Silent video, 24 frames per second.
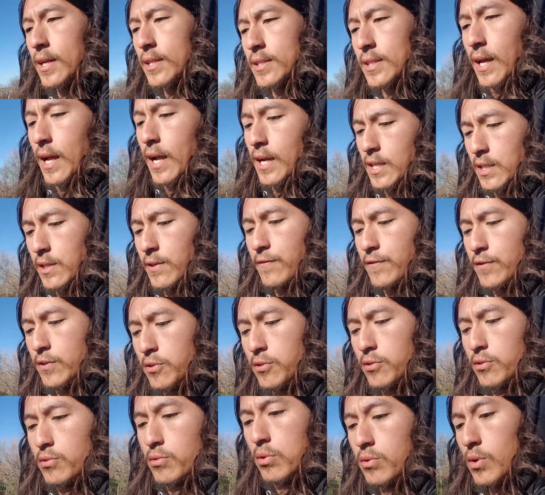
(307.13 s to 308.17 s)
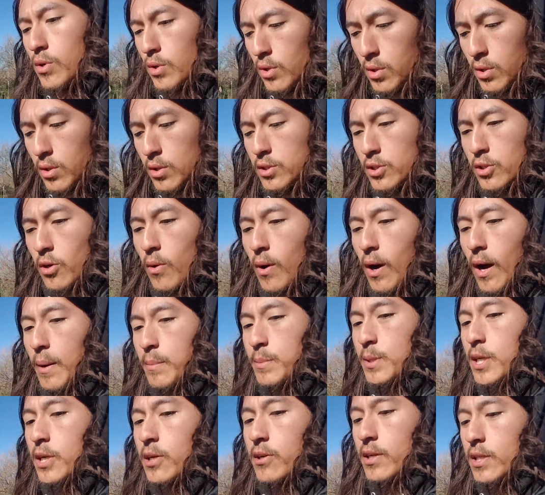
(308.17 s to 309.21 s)
That if you, so I'm
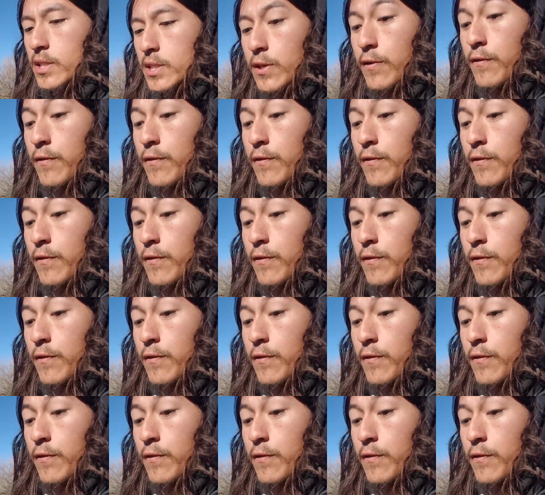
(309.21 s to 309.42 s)
curious